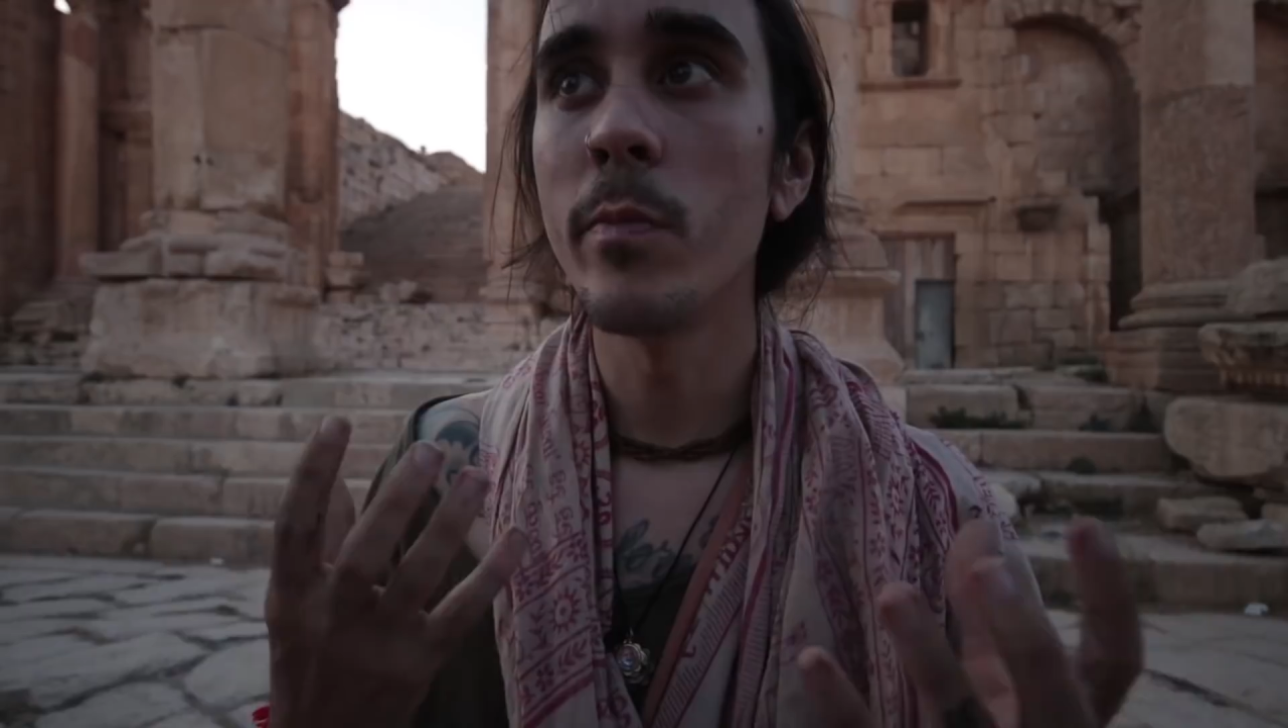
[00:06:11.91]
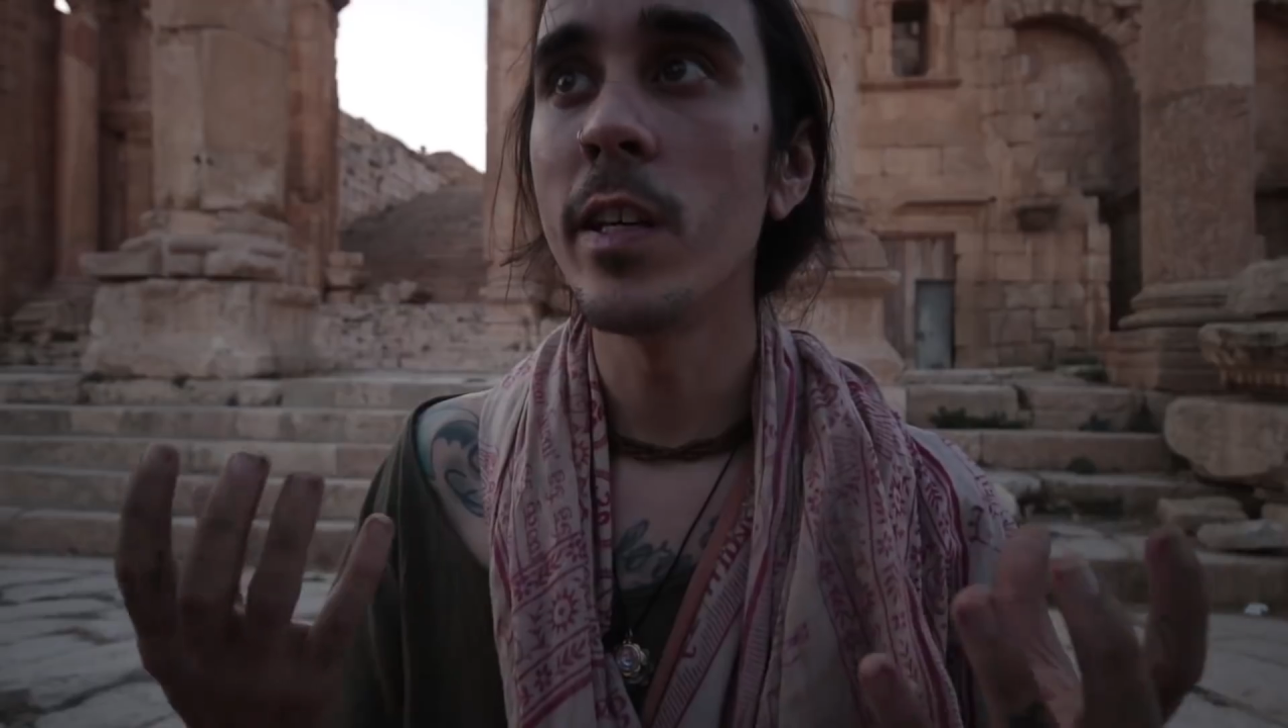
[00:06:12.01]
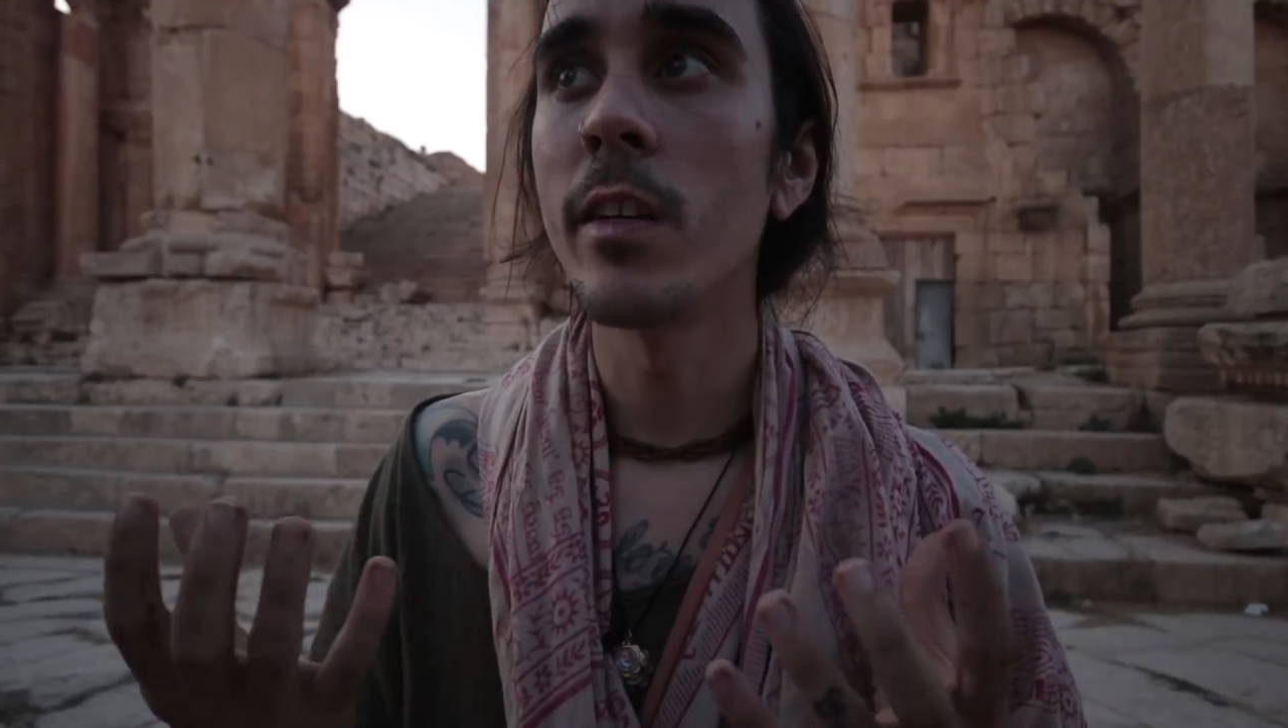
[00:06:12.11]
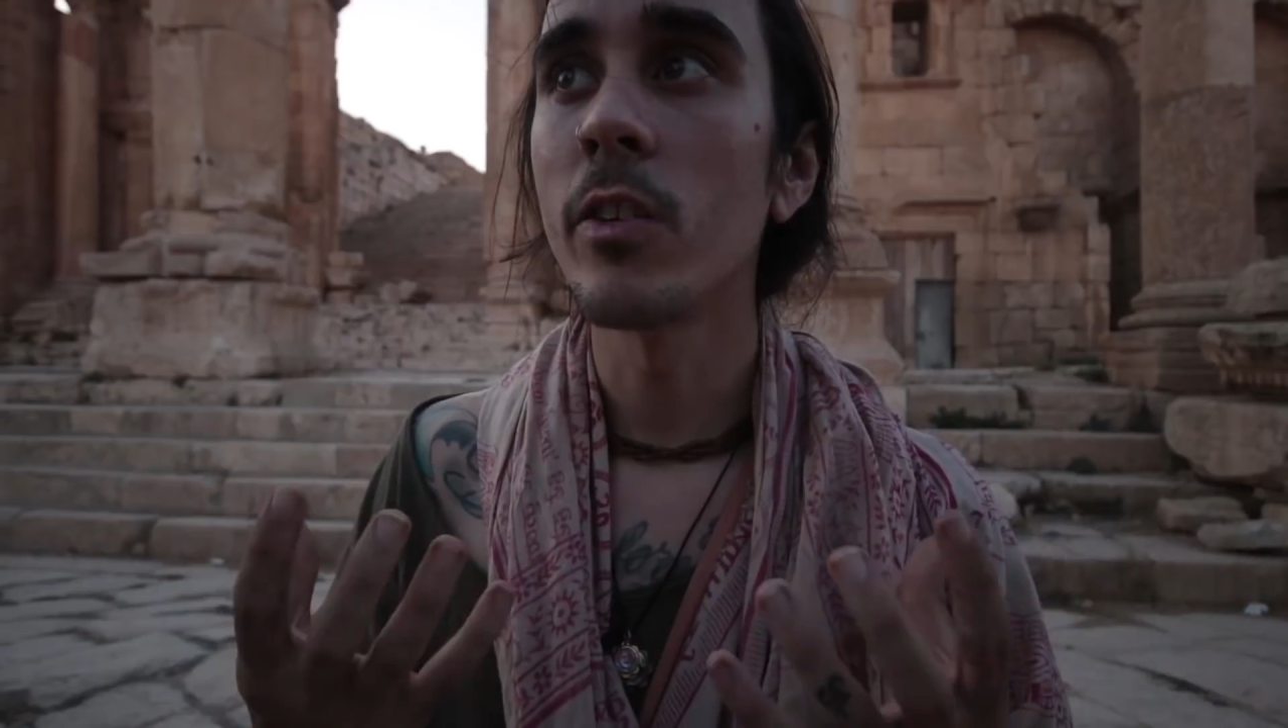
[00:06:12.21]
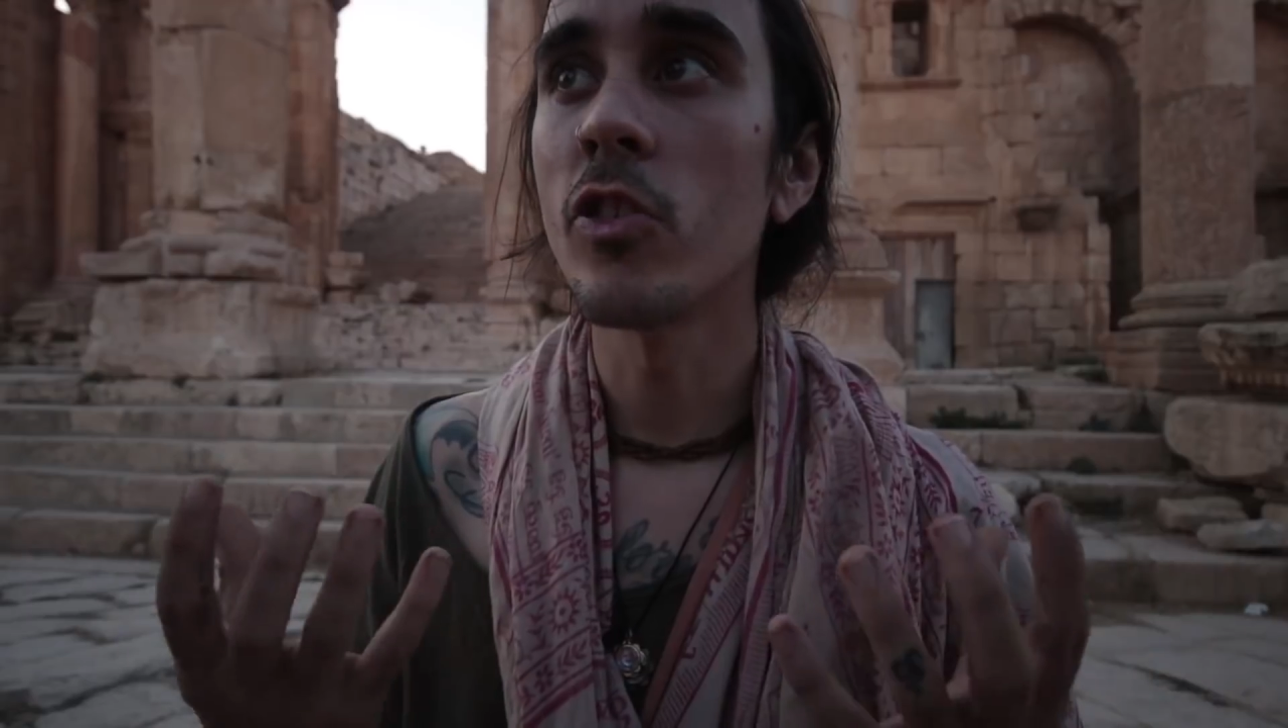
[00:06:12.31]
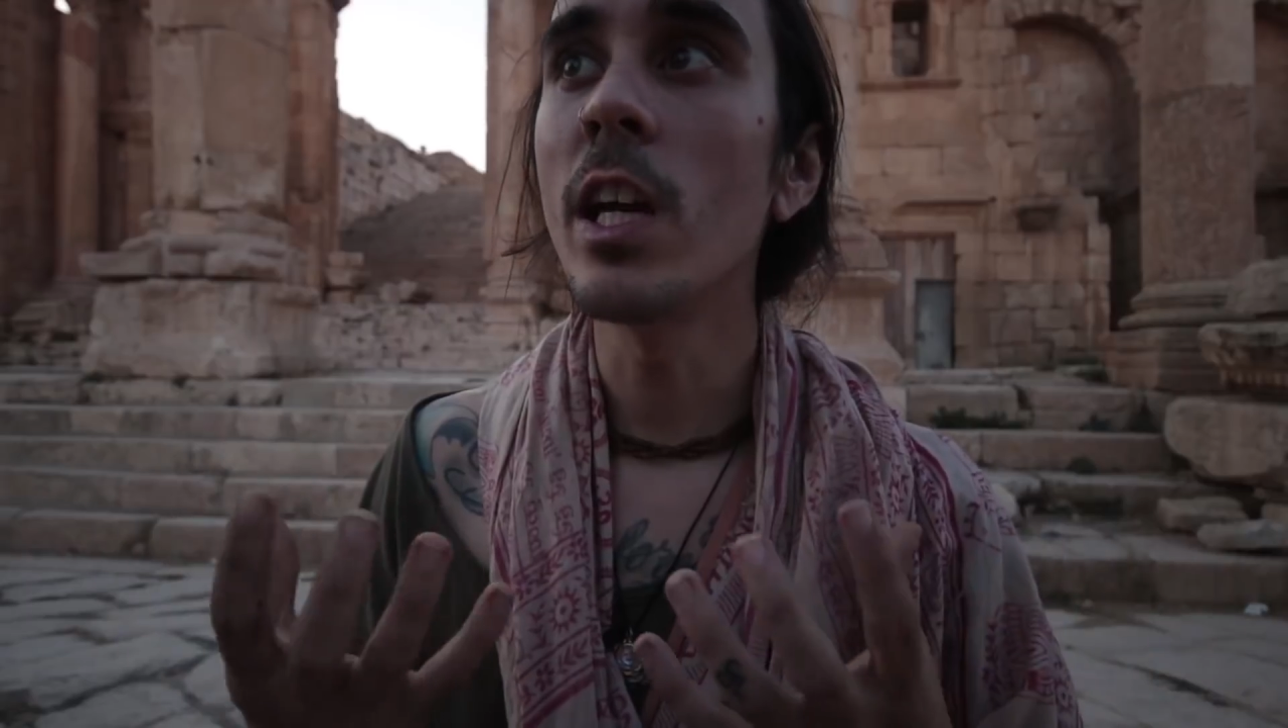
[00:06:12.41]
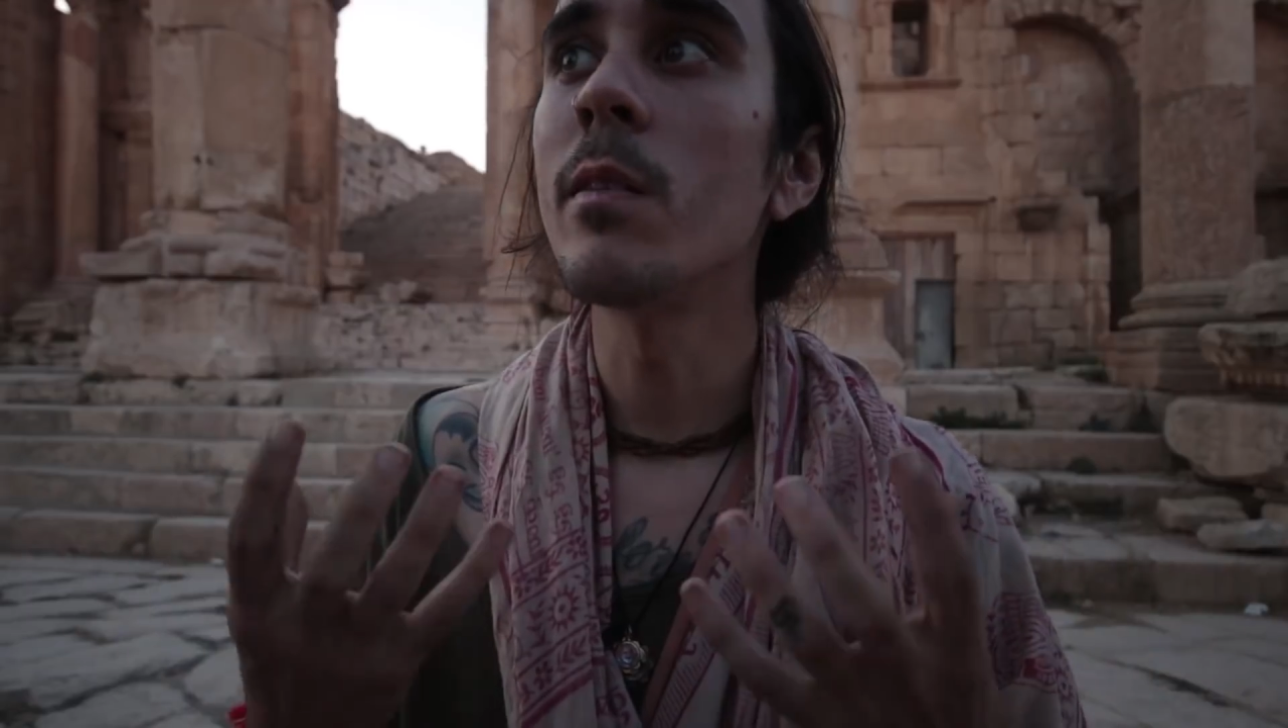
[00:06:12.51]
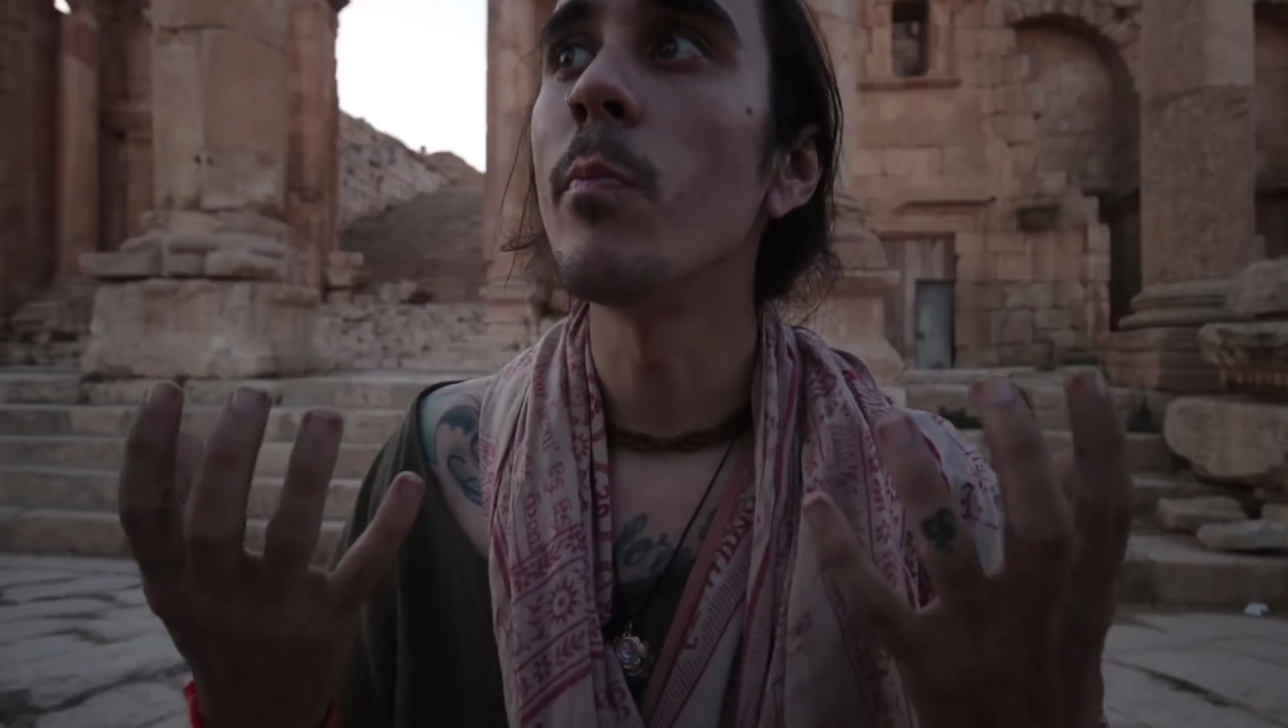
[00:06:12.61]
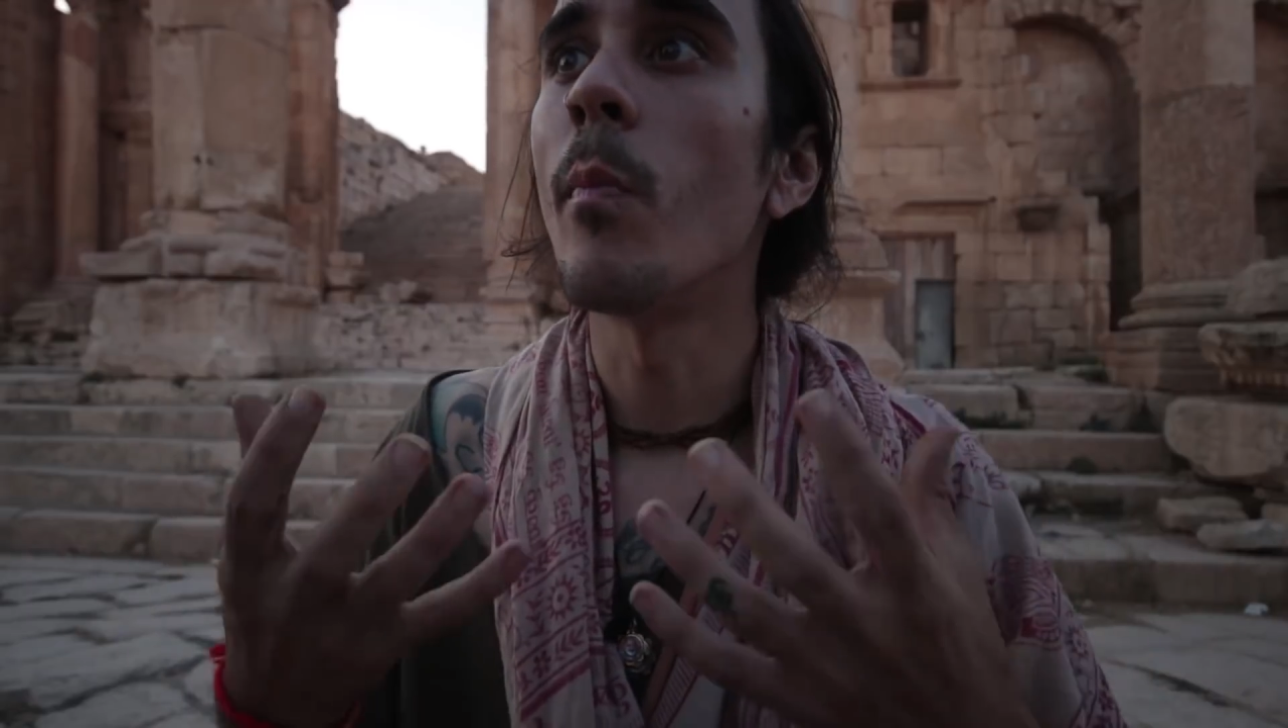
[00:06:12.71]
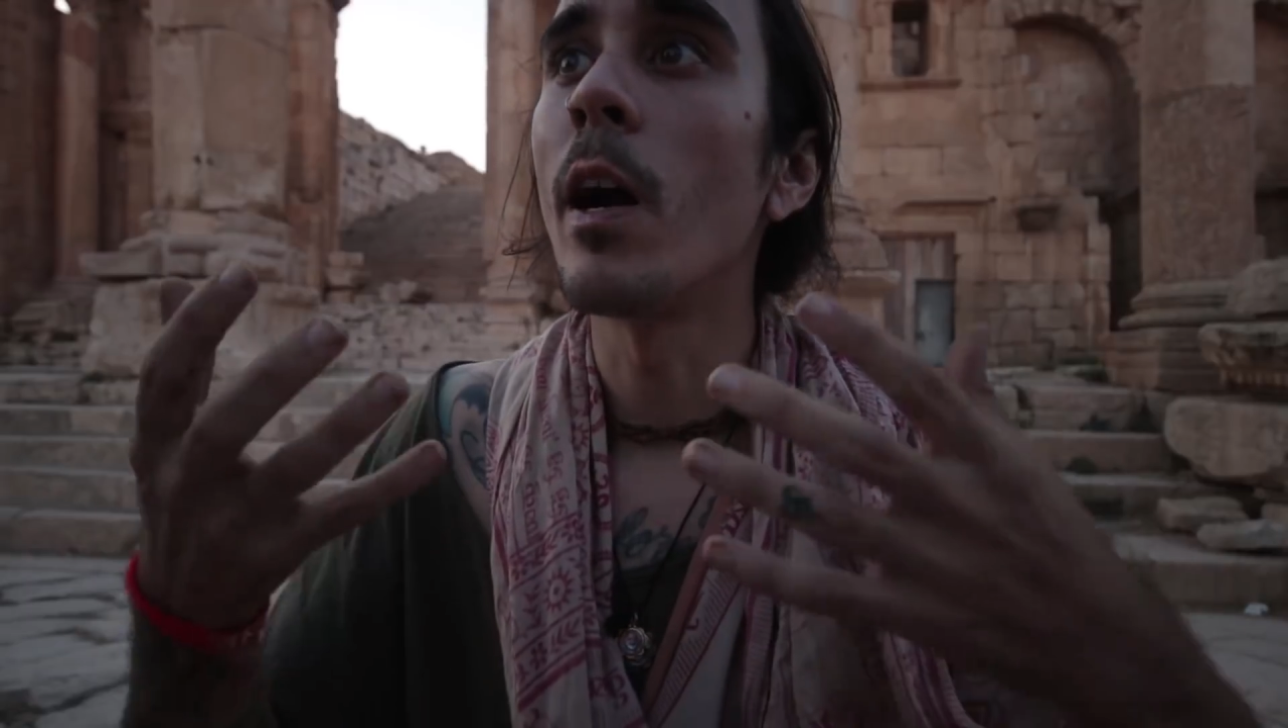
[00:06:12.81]

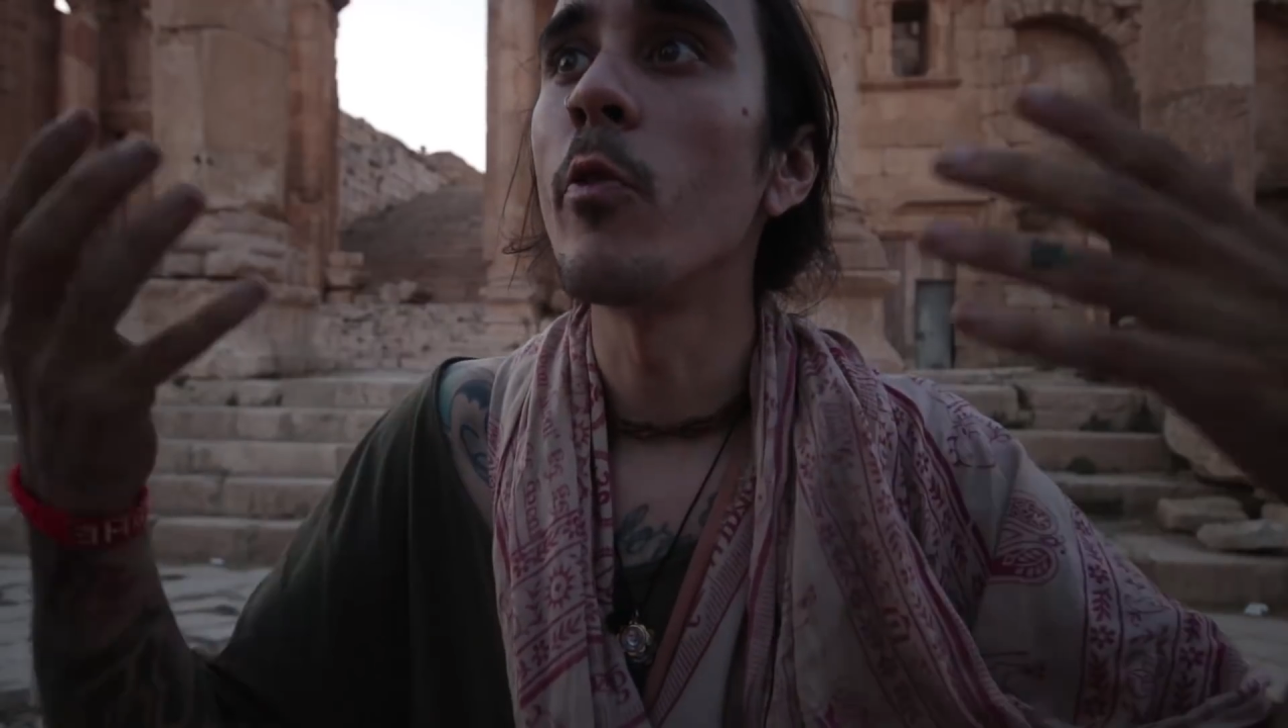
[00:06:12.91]
my